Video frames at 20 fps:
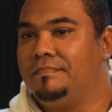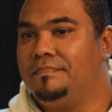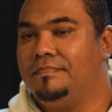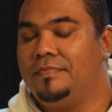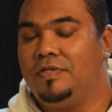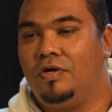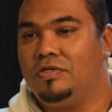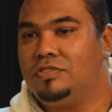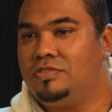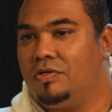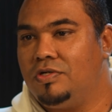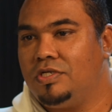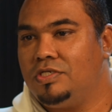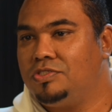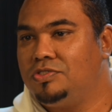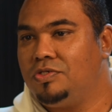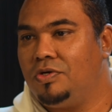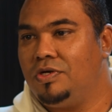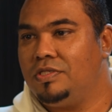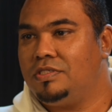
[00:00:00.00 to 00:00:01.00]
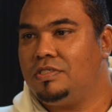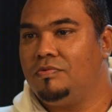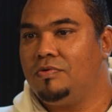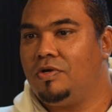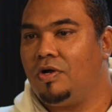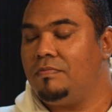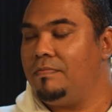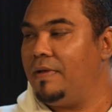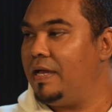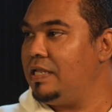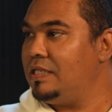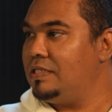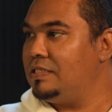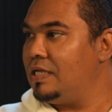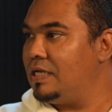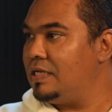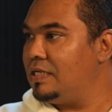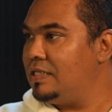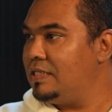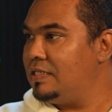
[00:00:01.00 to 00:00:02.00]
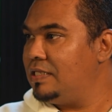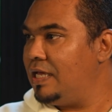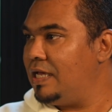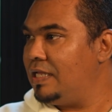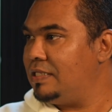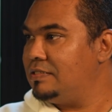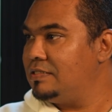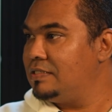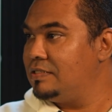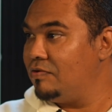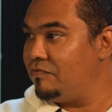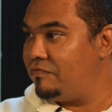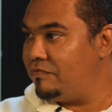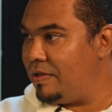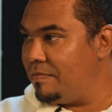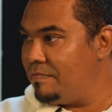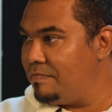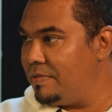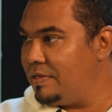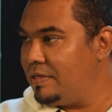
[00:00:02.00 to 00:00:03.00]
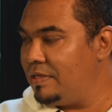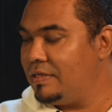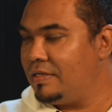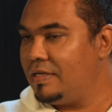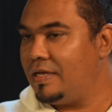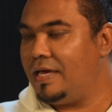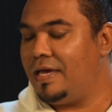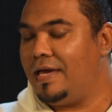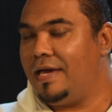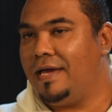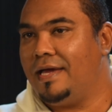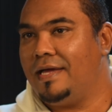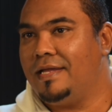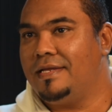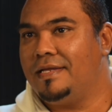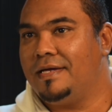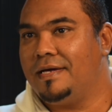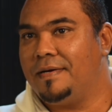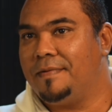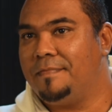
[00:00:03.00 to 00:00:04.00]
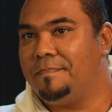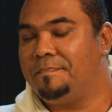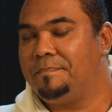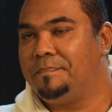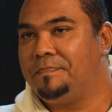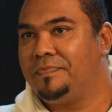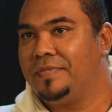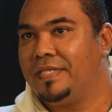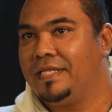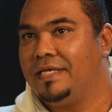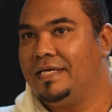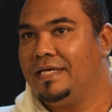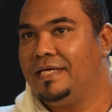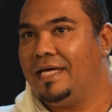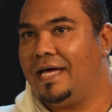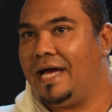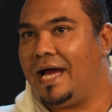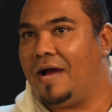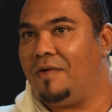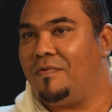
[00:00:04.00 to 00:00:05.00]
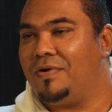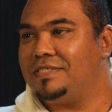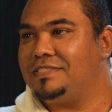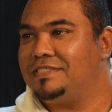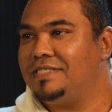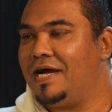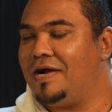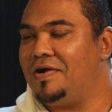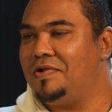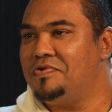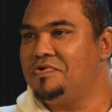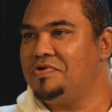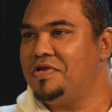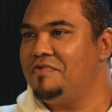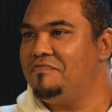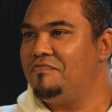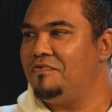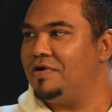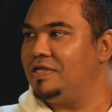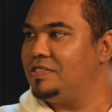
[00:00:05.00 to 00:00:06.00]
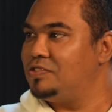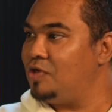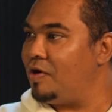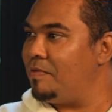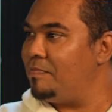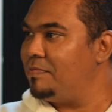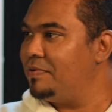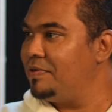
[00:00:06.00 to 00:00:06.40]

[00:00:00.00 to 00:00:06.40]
Long story short, we got married that November, and I was now looking for a job.